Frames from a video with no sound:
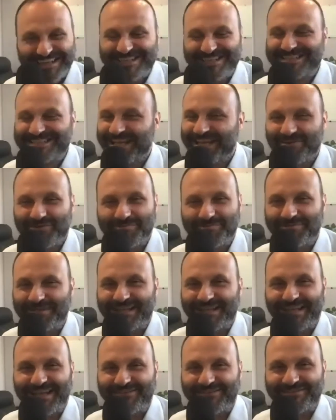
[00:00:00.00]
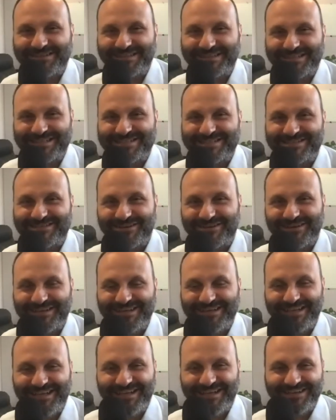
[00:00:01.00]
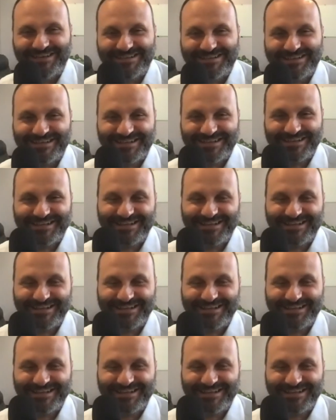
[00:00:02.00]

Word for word: she would be loving. You set yourself up.